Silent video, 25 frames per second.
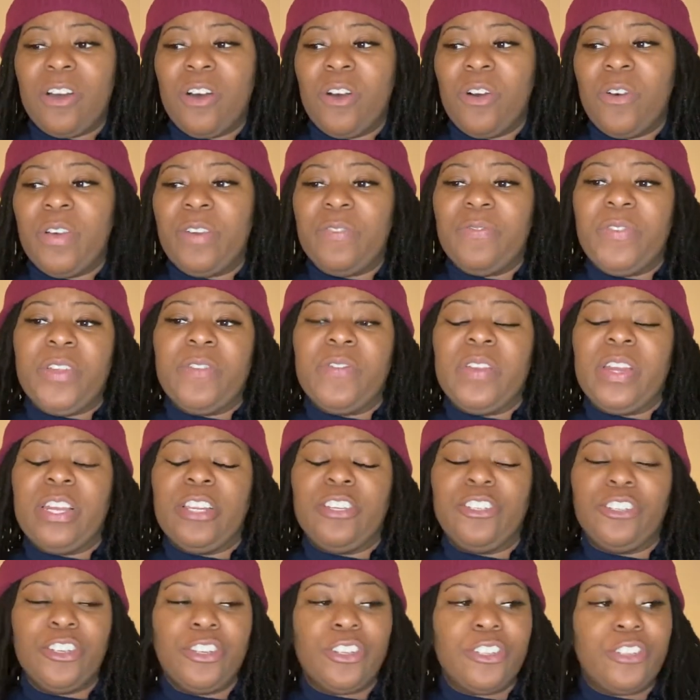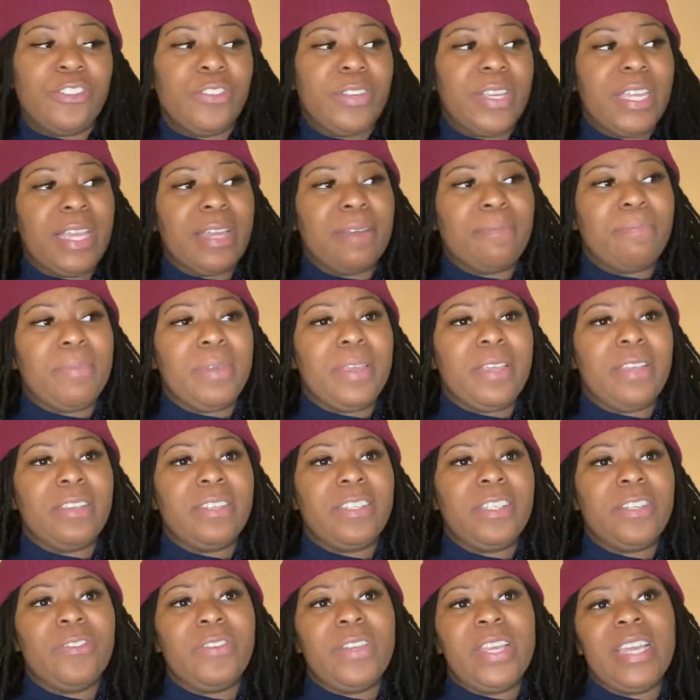oh, if you're in the church you
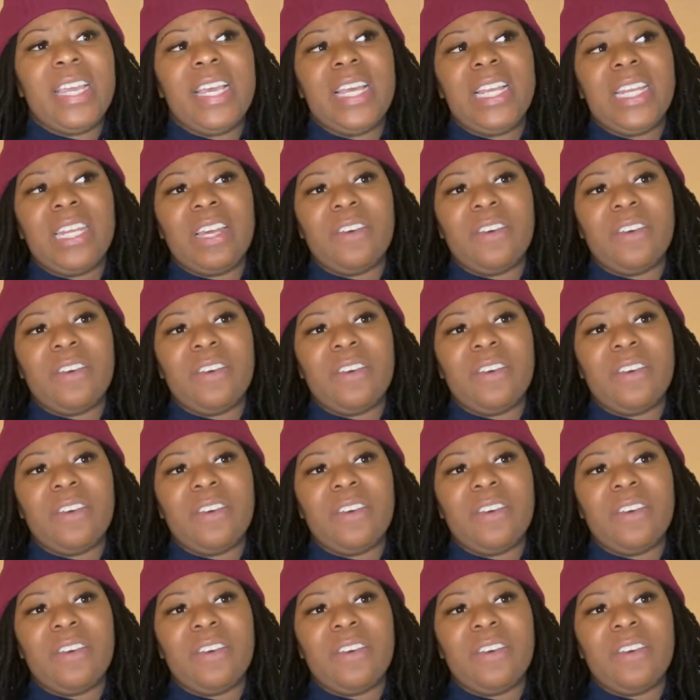can't